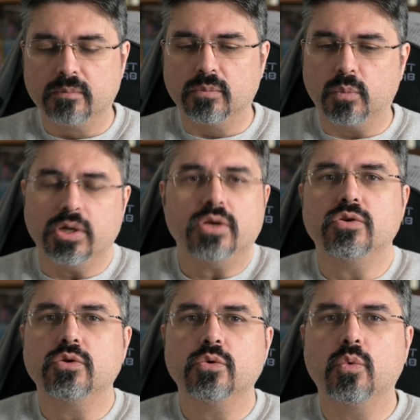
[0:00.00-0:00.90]
What do you
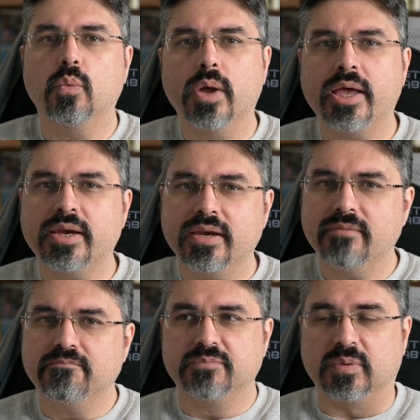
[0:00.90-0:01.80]
do
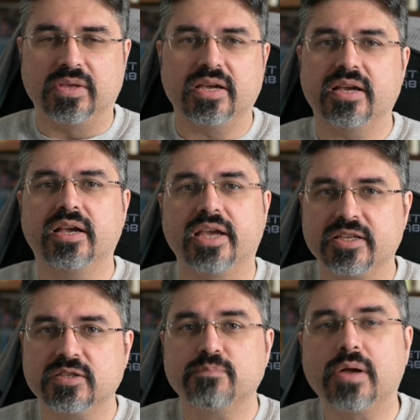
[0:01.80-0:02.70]
when something
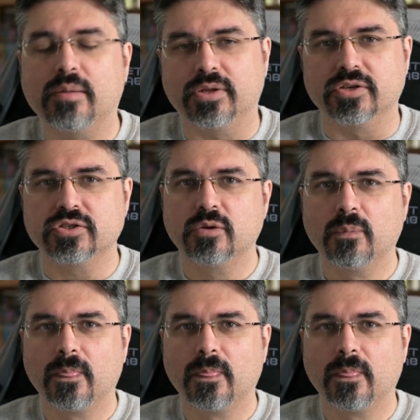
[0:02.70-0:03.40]
gets published?